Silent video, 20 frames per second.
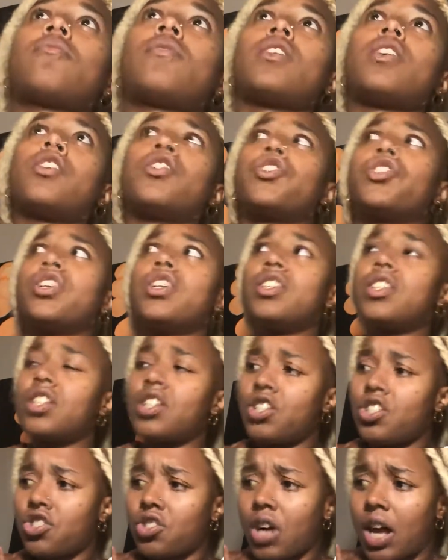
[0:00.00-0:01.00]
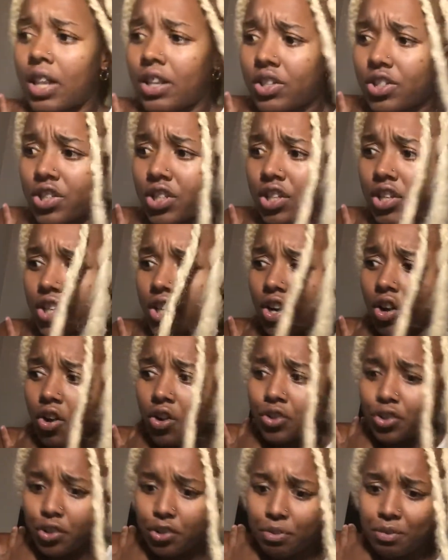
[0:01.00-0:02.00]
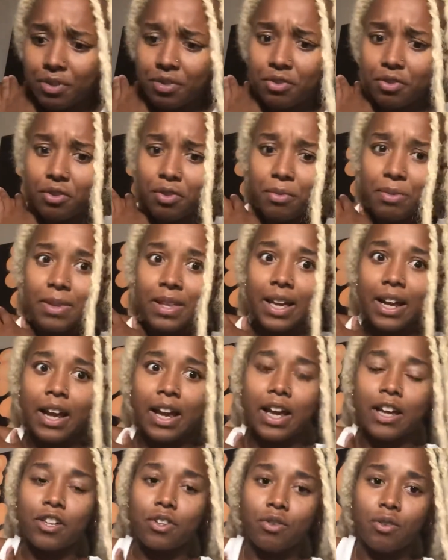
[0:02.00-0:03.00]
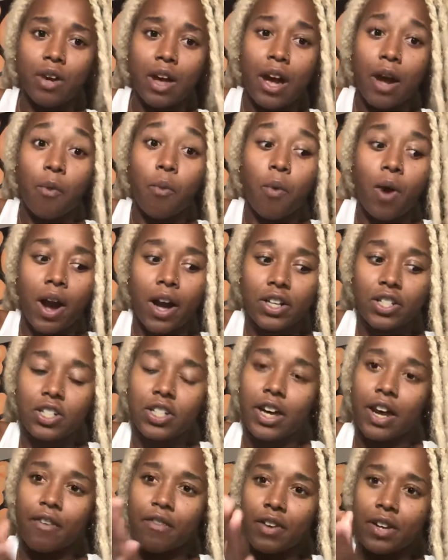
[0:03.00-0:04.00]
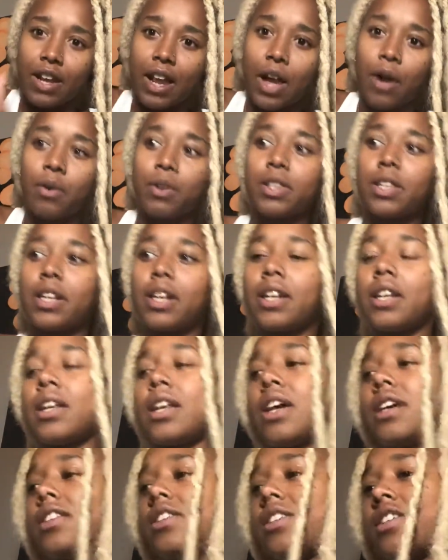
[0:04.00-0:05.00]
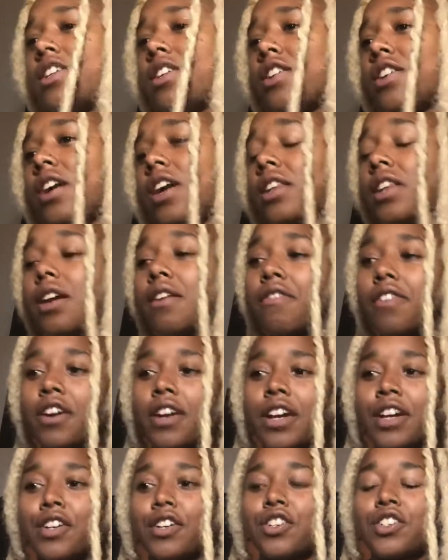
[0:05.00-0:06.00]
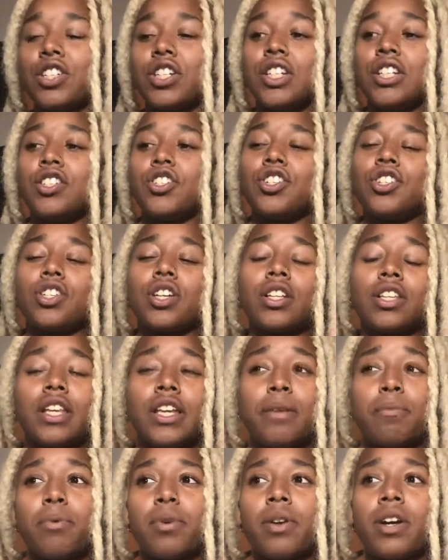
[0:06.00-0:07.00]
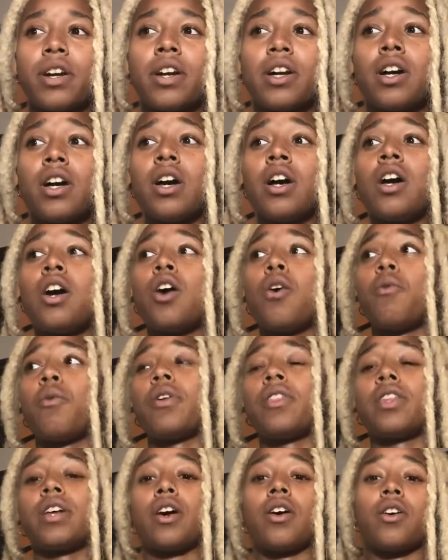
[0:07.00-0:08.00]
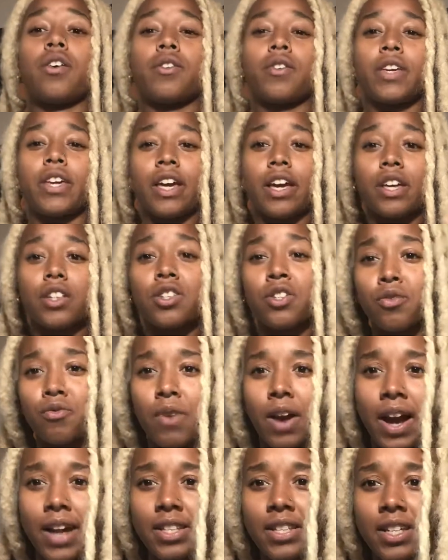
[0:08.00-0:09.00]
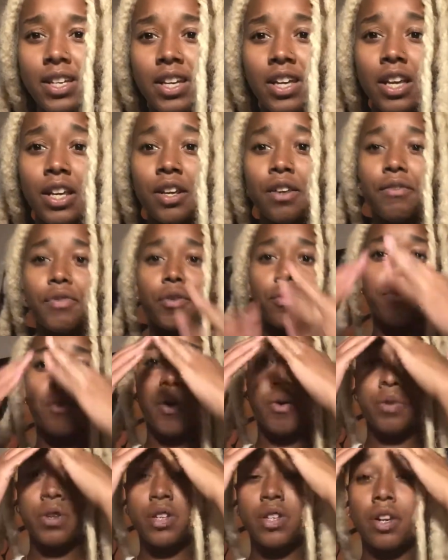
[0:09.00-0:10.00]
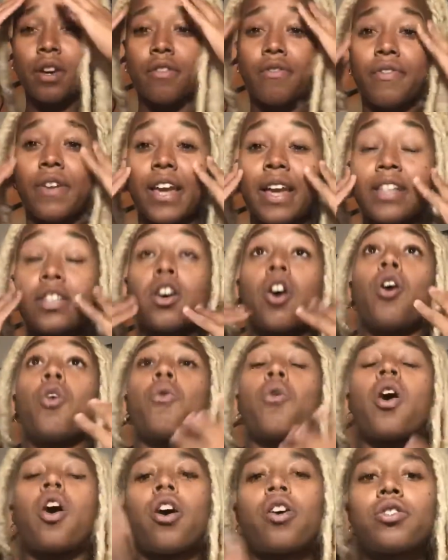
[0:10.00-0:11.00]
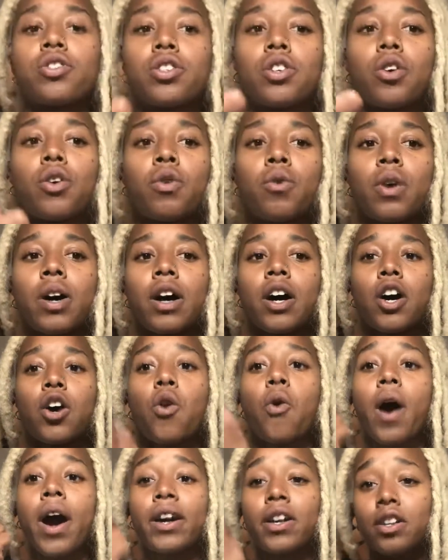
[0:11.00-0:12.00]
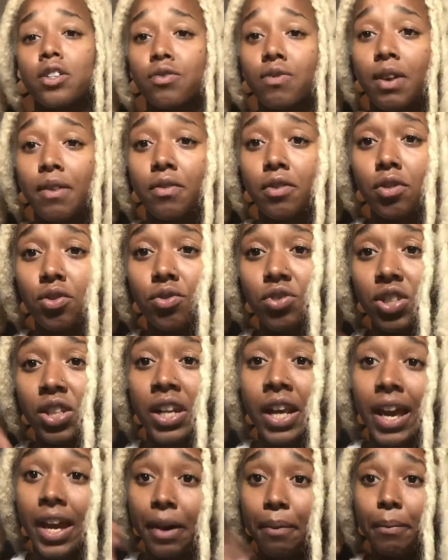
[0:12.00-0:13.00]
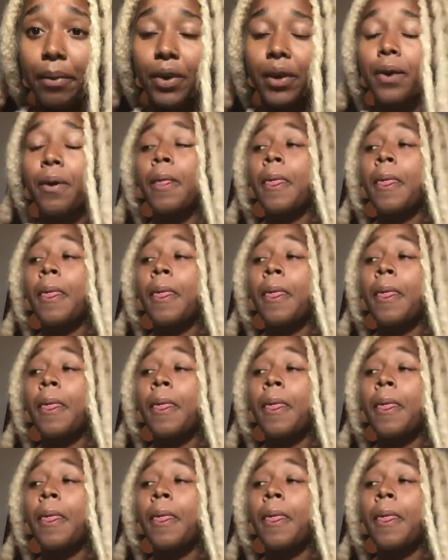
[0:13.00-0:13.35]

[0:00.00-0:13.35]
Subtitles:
She's an astrologer on YouTube that I watch every now and then, and I see her. I love her energy. She's a Libra with a Cancer rising, and if you notice her face, also Quietest Revolution, Umber,